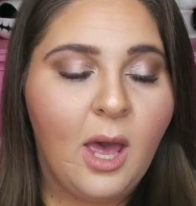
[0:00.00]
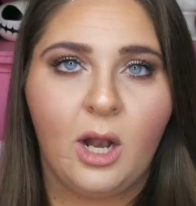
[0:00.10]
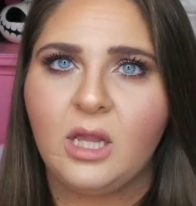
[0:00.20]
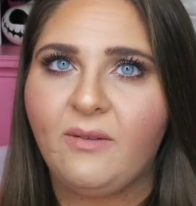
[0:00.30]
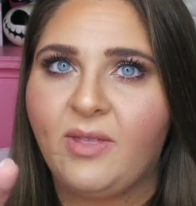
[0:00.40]

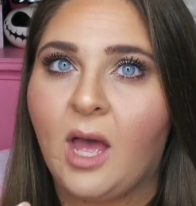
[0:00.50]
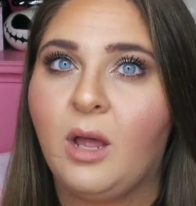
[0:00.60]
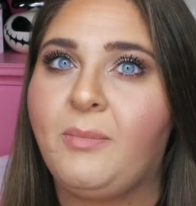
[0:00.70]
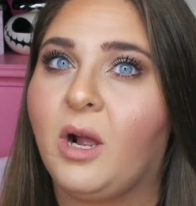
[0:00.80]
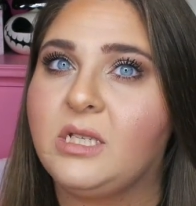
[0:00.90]
And I'll leave that
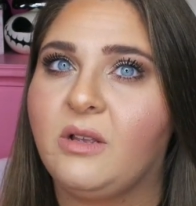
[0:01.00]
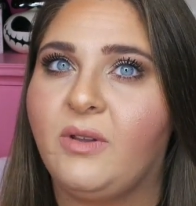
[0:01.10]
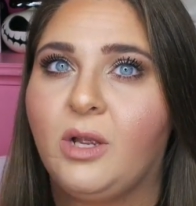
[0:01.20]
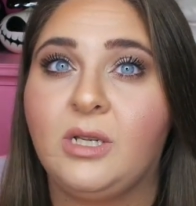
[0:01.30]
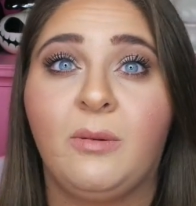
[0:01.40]
unboxing
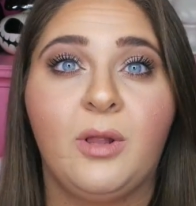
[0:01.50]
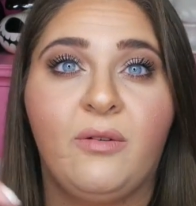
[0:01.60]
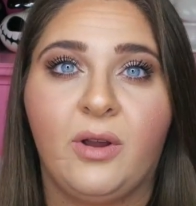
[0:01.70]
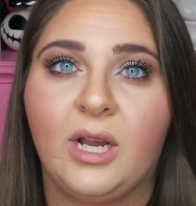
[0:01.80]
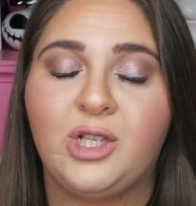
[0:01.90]
video down below
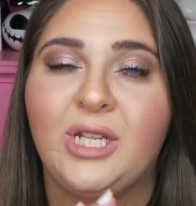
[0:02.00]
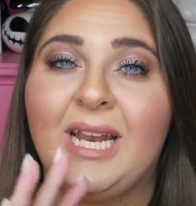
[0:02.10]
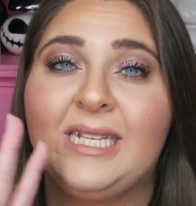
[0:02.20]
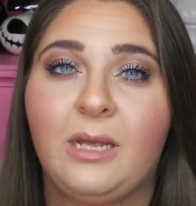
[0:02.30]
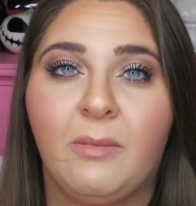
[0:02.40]
if you're
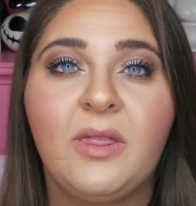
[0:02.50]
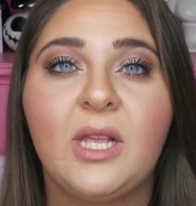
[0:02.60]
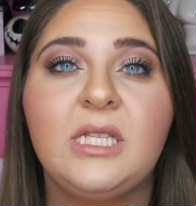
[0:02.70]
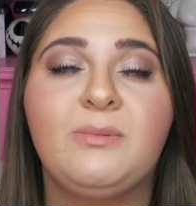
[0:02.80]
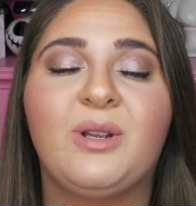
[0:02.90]
interested. It's a
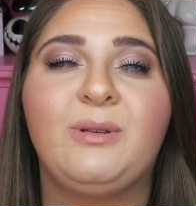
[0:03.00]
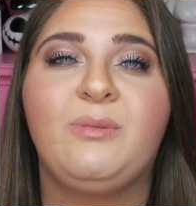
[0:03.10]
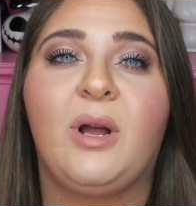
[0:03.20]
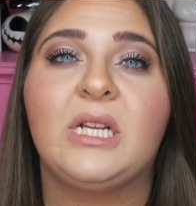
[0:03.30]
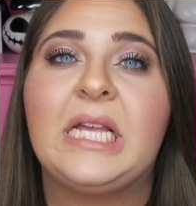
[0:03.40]
monthly
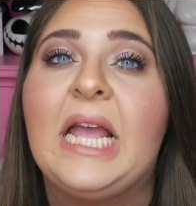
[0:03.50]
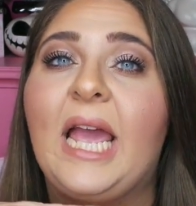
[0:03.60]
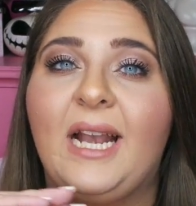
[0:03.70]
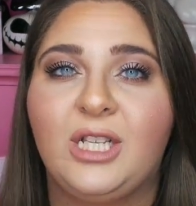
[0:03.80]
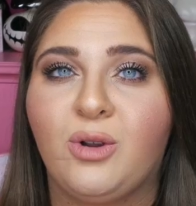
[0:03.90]
subscription box
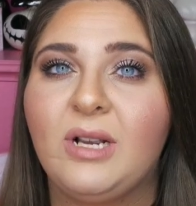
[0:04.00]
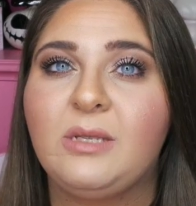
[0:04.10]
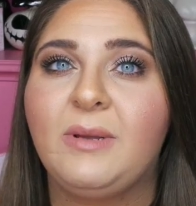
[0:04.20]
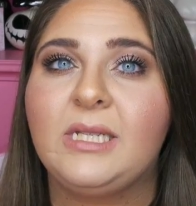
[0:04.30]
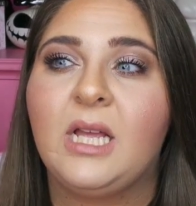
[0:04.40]
and it's
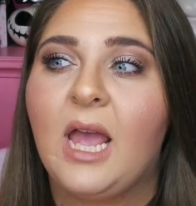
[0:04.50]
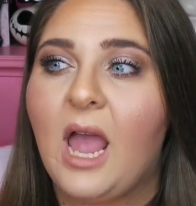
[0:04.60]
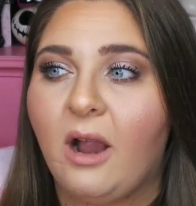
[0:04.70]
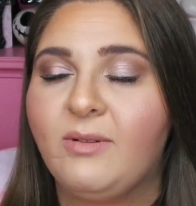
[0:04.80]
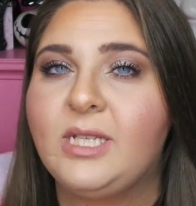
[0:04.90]
Christmas
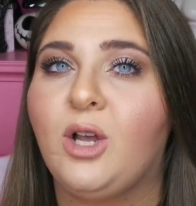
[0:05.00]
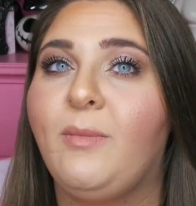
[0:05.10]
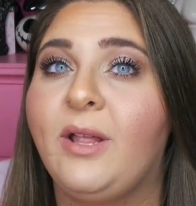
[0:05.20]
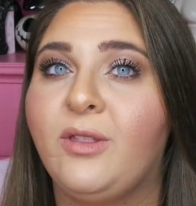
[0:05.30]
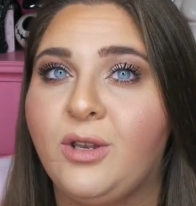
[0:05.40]
every single
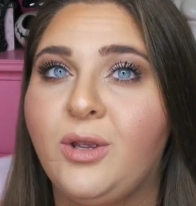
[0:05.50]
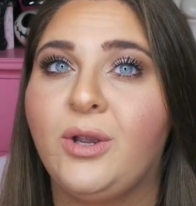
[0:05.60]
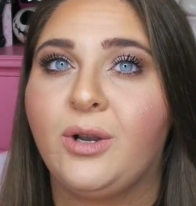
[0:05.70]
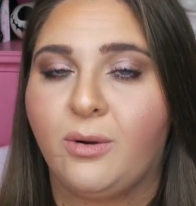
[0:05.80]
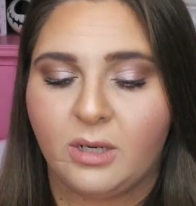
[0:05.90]
month to
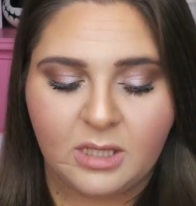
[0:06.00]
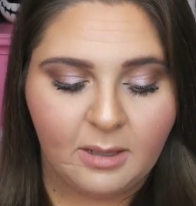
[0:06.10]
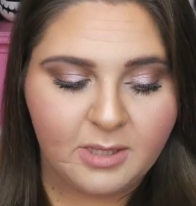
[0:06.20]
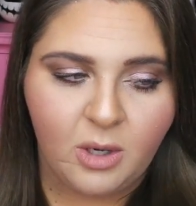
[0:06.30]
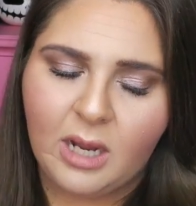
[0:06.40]
your
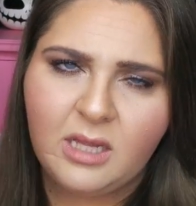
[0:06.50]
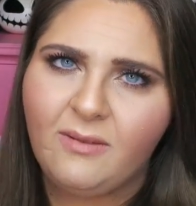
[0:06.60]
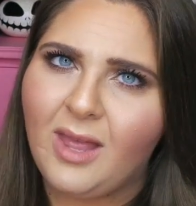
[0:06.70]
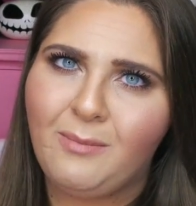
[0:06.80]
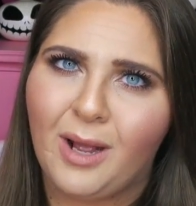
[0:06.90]
doorstep. So I'll
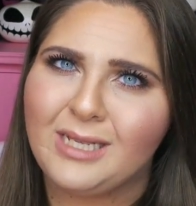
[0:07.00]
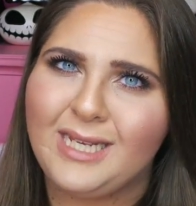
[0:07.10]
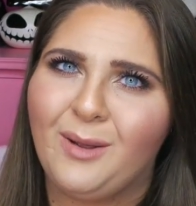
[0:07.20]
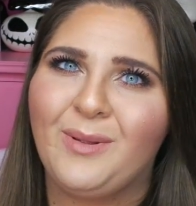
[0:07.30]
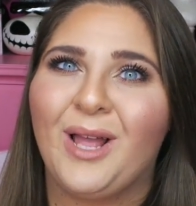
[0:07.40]
leave that box
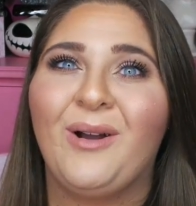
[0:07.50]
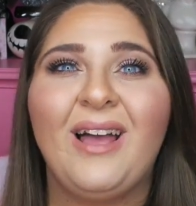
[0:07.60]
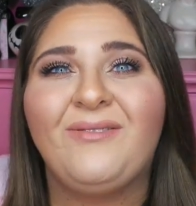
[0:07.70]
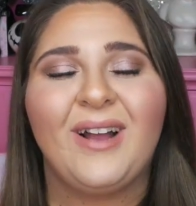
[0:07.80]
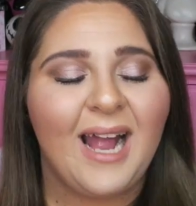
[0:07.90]
down below,
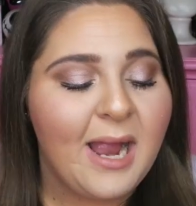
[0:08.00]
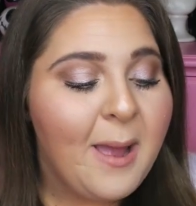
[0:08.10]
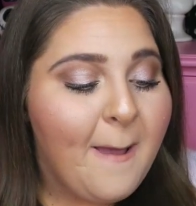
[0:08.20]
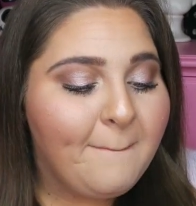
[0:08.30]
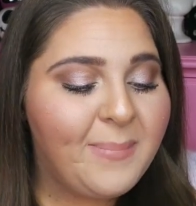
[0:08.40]
FYI.
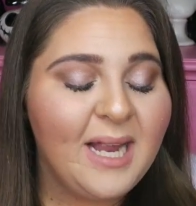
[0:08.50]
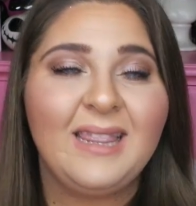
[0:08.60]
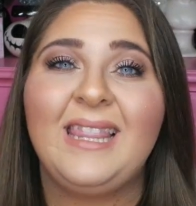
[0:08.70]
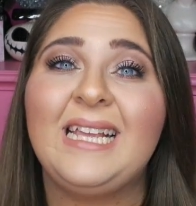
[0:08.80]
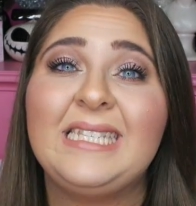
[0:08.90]

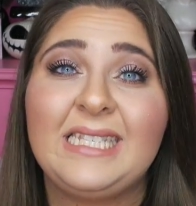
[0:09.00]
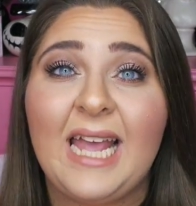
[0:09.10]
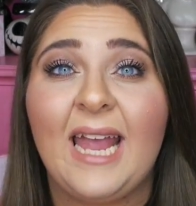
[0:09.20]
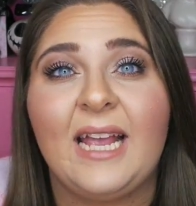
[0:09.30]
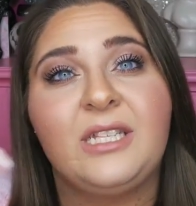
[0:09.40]
But this
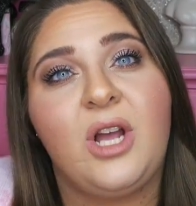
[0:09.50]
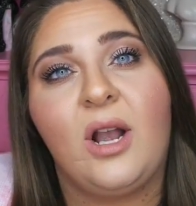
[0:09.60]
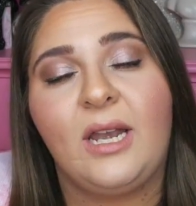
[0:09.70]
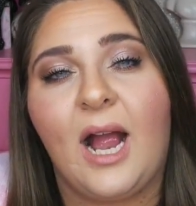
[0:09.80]
saying is on an